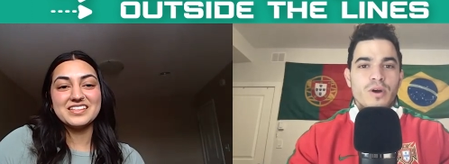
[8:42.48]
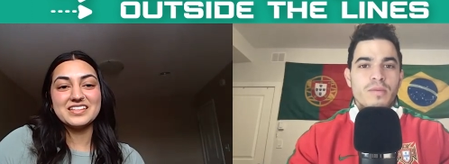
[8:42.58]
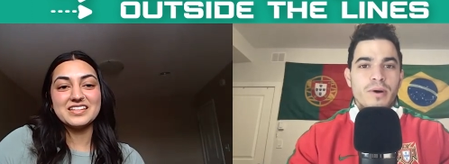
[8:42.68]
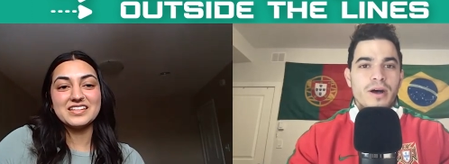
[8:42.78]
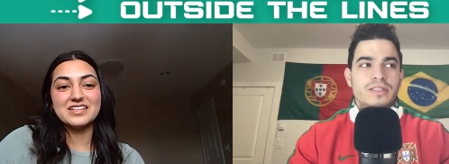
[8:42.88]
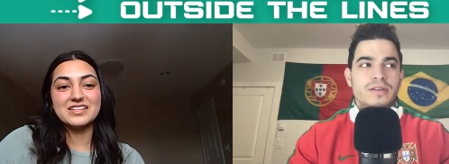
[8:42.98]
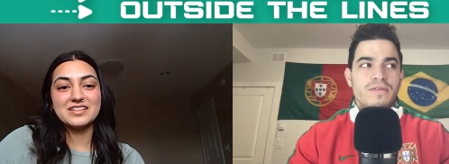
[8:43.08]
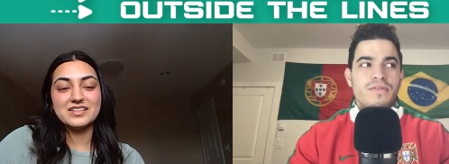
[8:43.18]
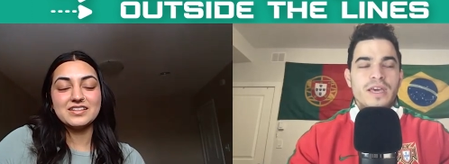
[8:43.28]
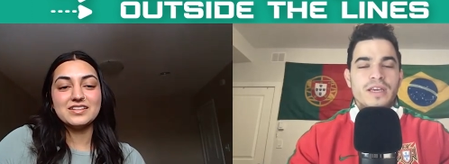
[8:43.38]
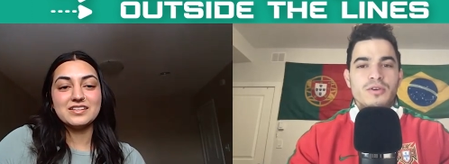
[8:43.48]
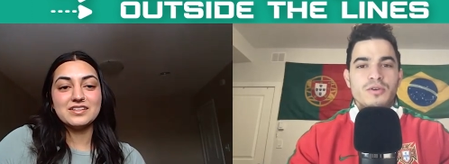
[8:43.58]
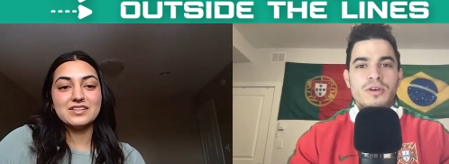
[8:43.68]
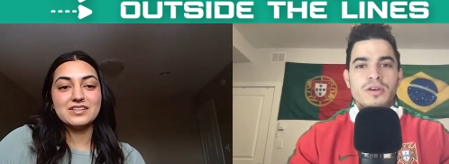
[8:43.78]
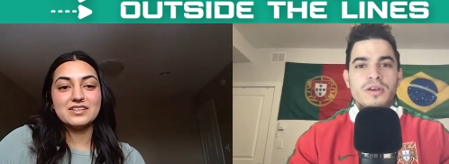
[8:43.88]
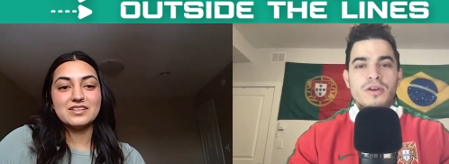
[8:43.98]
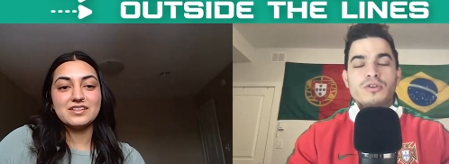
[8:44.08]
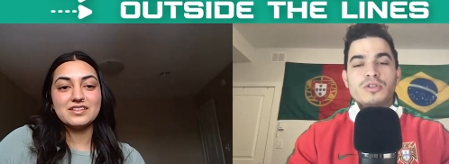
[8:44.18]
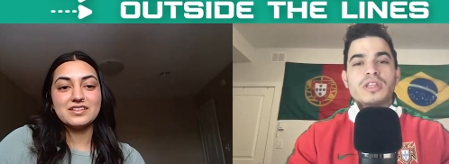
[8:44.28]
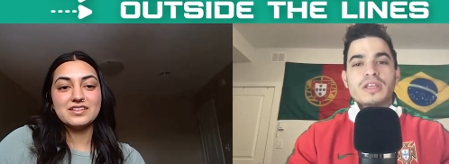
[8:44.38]
Speaker 1: one positive thing you or
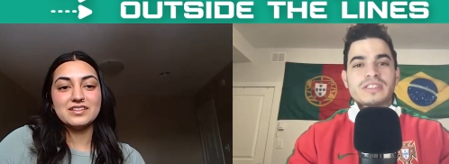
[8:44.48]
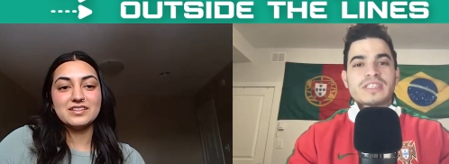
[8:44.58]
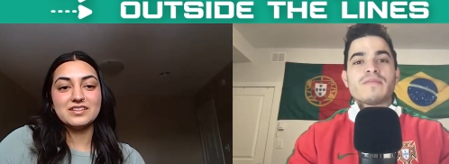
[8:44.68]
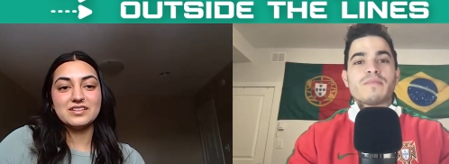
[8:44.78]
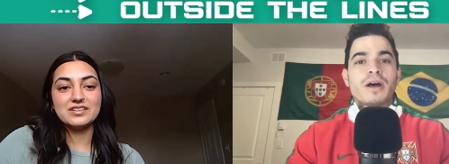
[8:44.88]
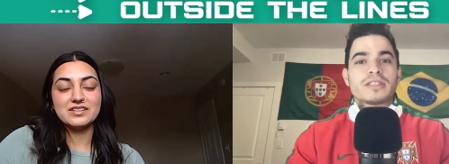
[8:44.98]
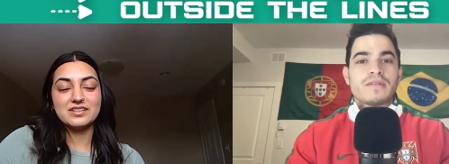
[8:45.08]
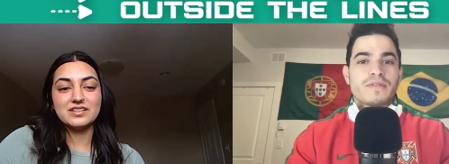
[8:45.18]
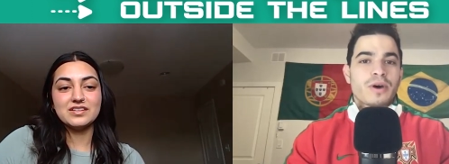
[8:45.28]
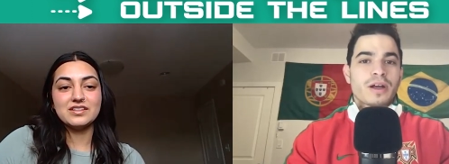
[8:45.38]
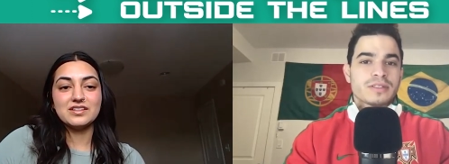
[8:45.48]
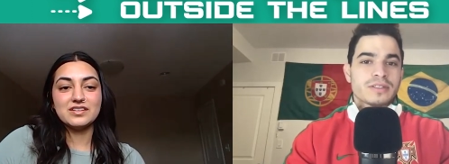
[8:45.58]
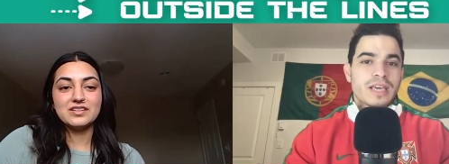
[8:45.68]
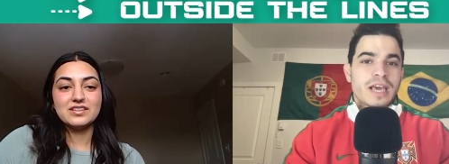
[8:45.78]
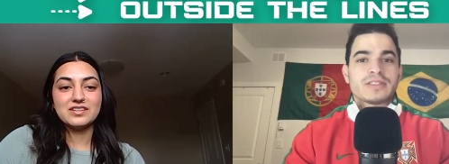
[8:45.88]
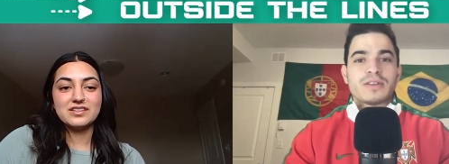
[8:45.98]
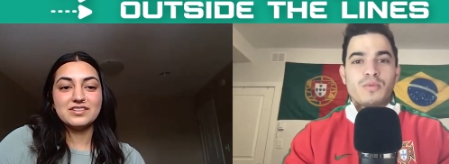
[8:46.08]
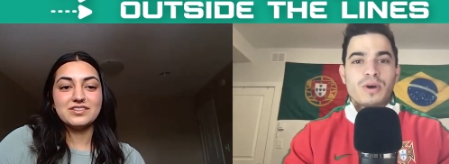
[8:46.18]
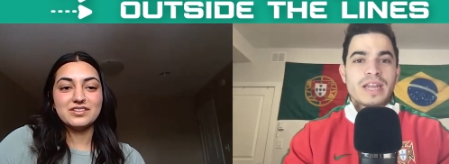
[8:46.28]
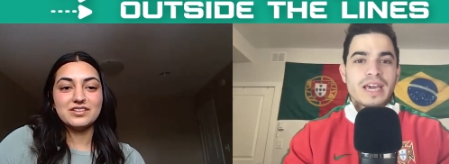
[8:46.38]
you need like seven positive thoughts to cancel out
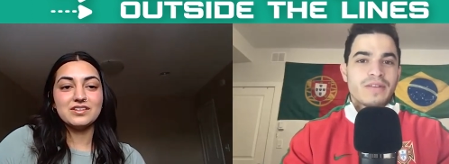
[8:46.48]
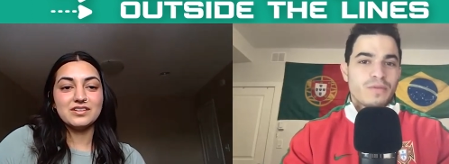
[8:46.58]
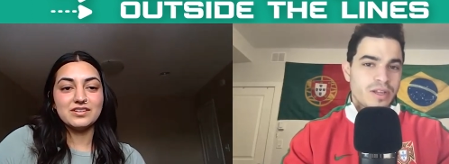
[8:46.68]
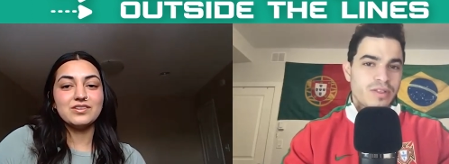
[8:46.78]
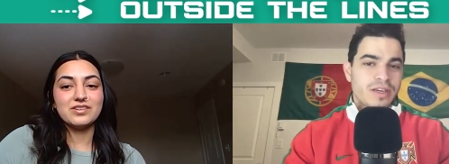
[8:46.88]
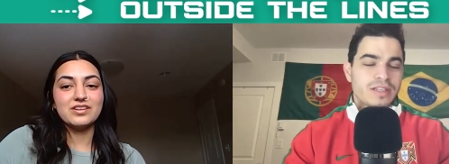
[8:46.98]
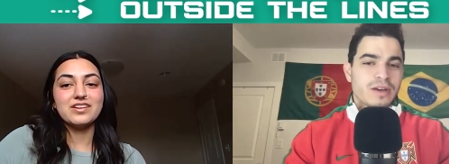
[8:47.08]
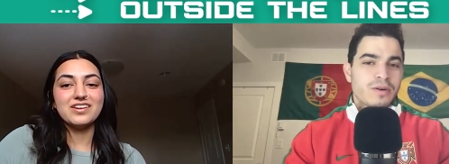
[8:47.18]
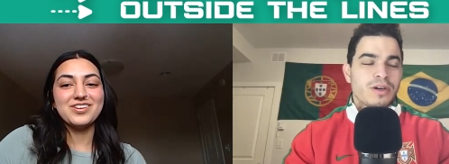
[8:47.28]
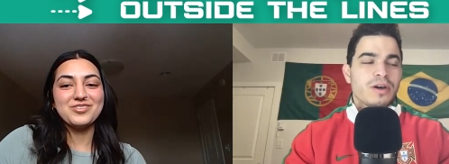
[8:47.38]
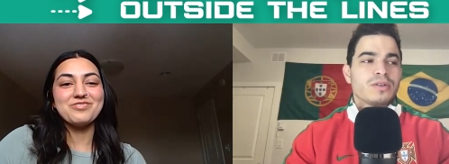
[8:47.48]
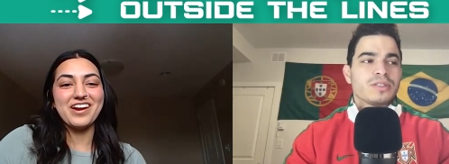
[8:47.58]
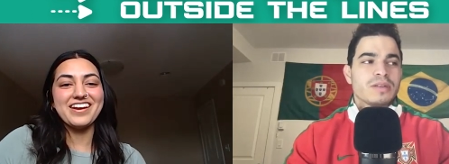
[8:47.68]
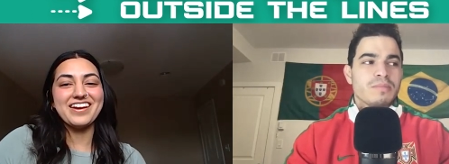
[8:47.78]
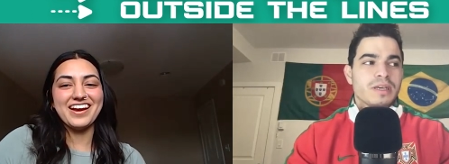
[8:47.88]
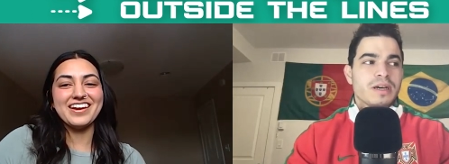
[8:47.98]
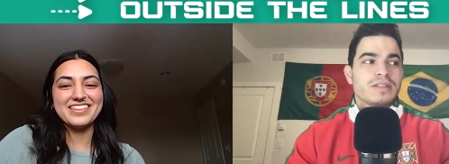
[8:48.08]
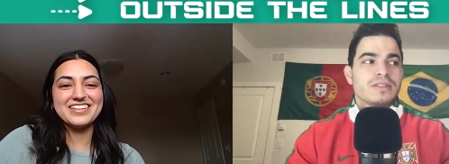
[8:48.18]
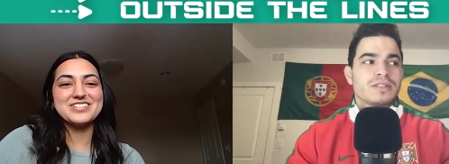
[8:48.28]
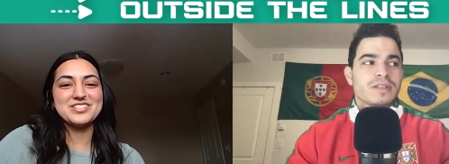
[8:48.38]
one negative one, I think is how it goes. Right. Because, I
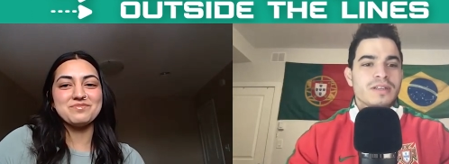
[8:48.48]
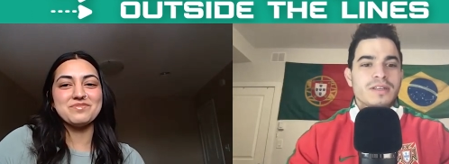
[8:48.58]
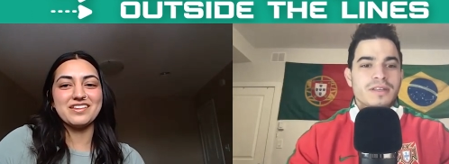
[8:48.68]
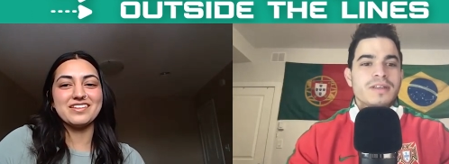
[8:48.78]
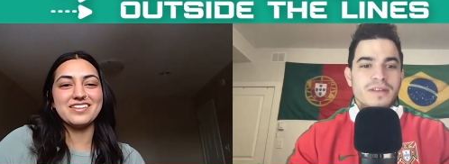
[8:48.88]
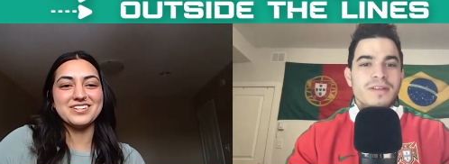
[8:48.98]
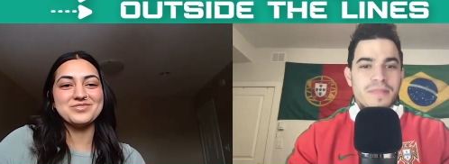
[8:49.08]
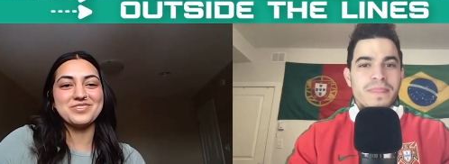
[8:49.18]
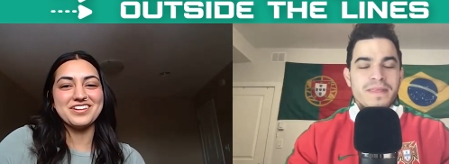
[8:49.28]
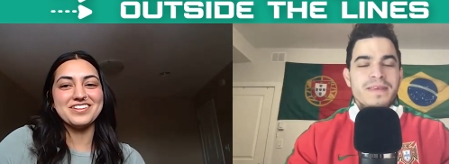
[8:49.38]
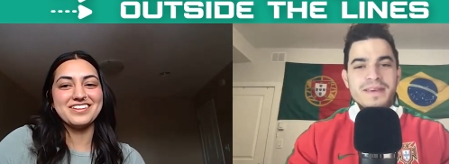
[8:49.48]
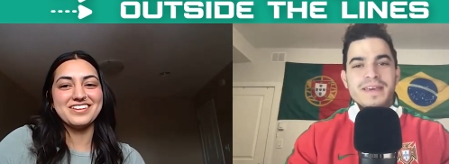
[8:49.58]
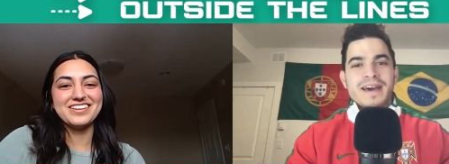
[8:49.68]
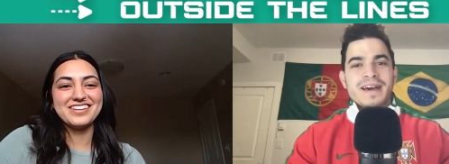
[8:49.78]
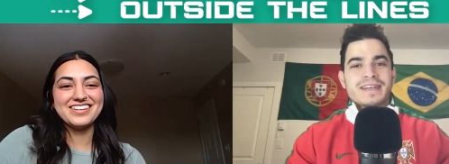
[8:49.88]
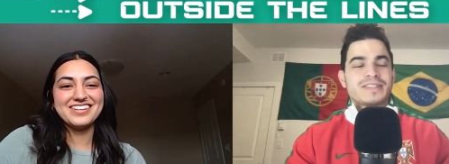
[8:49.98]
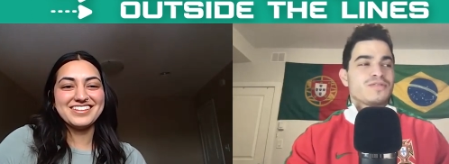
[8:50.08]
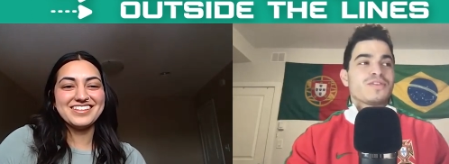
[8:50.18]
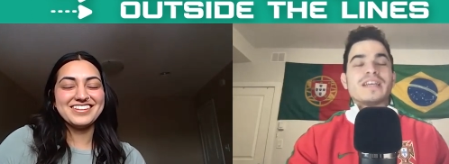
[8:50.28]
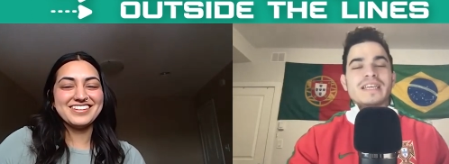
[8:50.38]
think it's
Speaker 2: something like that as well.
Speaker 1: Yeah. Cause it's
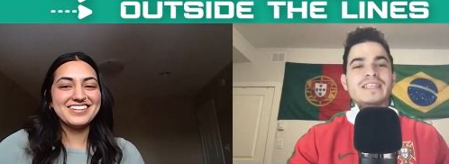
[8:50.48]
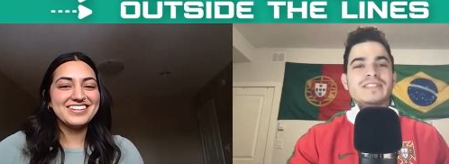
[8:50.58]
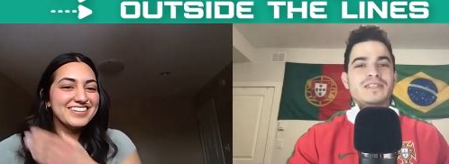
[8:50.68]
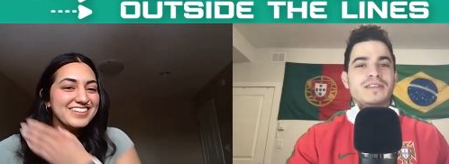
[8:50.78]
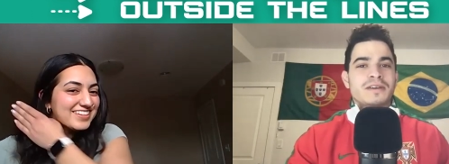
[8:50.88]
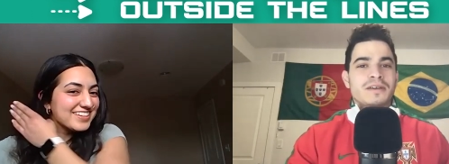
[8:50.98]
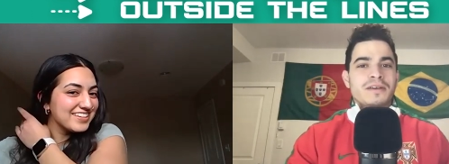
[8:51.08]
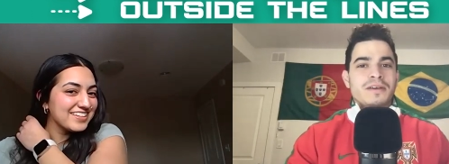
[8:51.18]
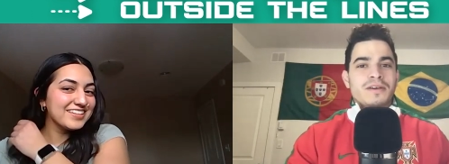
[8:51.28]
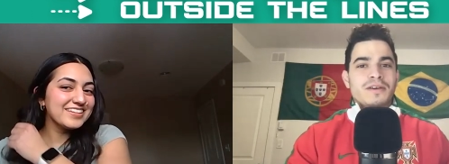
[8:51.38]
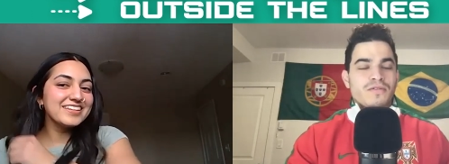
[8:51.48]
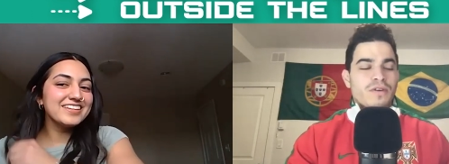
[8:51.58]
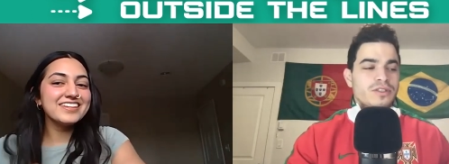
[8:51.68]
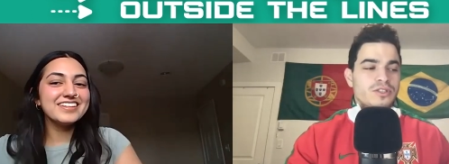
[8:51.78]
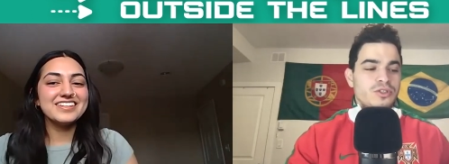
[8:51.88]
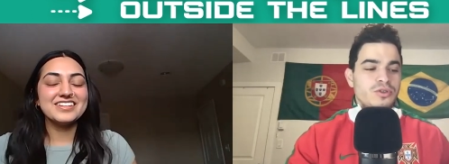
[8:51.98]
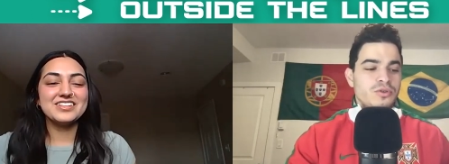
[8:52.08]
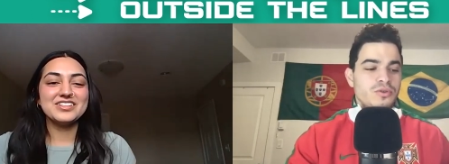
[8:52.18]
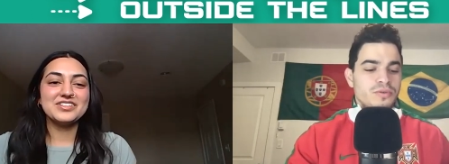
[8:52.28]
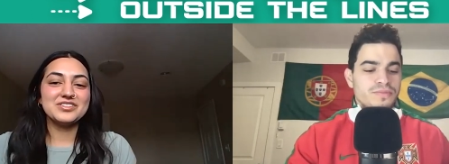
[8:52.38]
very easy for us
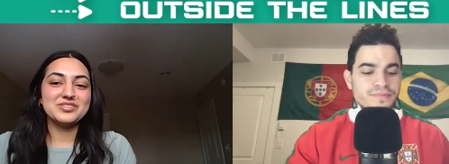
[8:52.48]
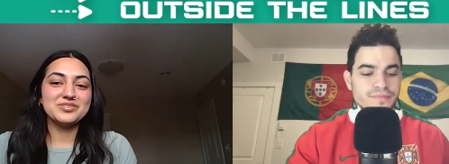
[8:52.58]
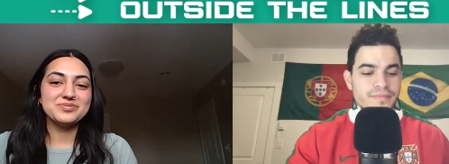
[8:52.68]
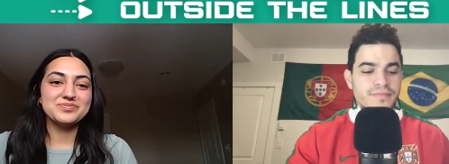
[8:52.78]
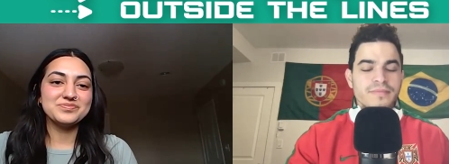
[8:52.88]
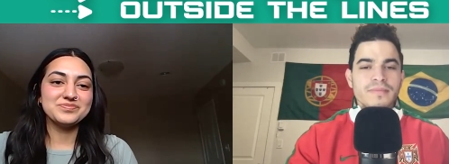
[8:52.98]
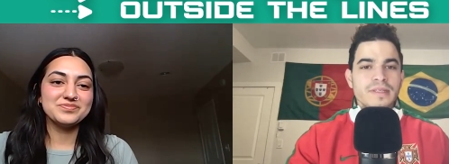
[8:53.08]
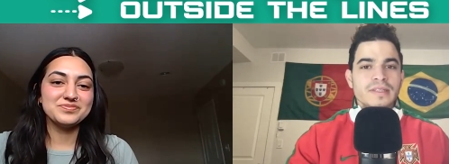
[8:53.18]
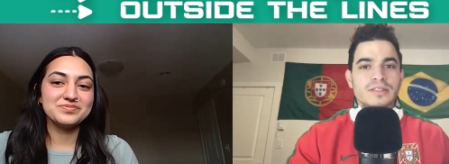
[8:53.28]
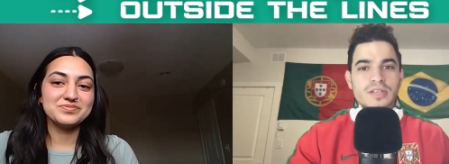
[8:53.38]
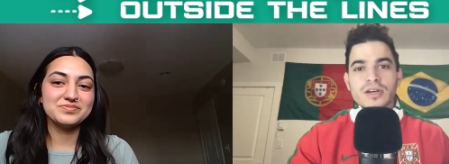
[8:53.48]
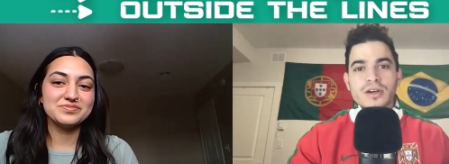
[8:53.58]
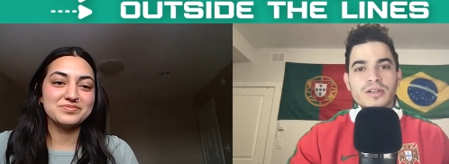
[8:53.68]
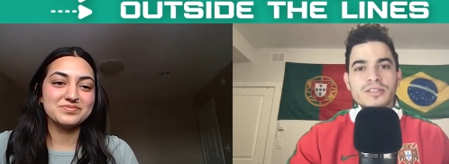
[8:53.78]
to dunk on